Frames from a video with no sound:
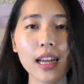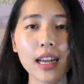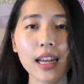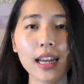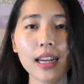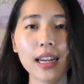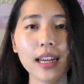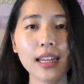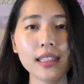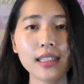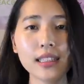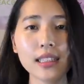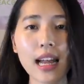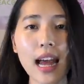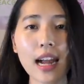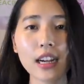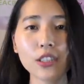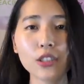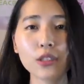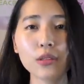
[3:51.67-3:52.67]
It is
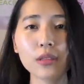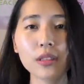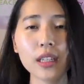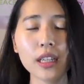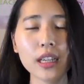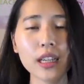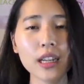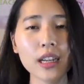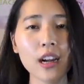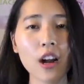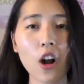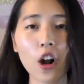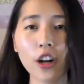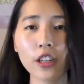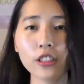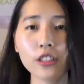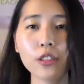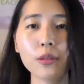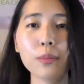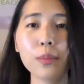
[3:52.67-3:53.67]
actually
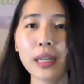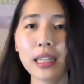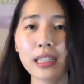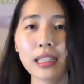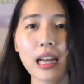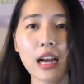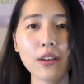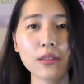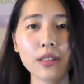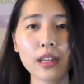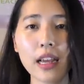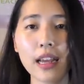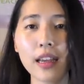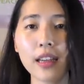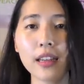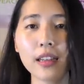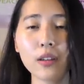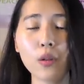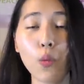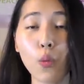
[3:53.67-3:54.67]
hard to pin down
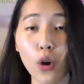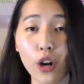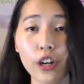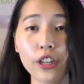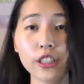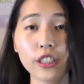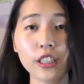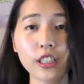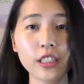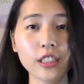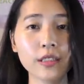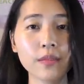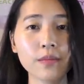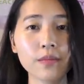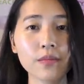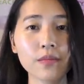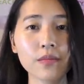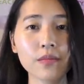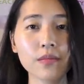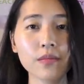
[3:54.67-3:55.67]
in words
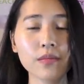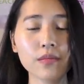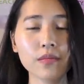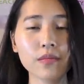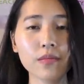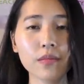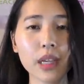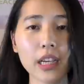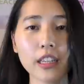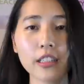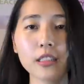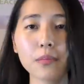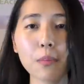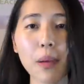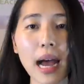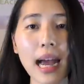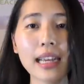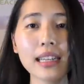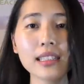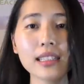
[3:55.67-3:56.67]
because
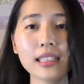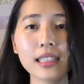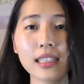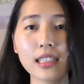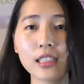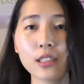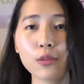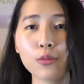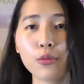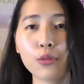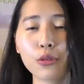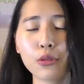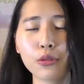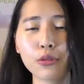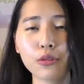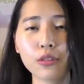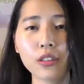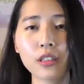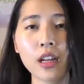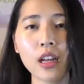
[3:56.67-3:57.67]
Pisces
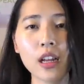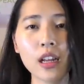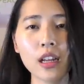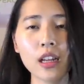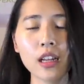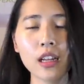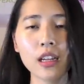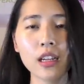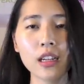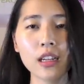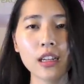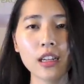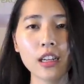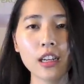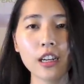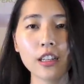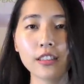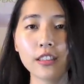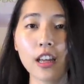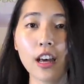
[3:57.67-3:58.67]
rules
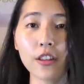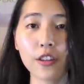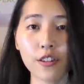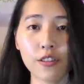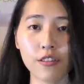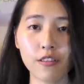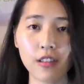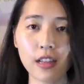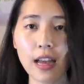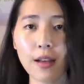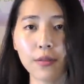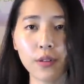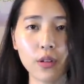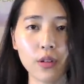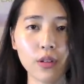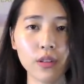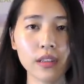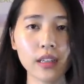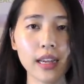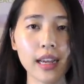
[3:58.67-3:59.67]
another
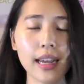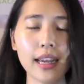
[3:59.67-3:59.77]
level.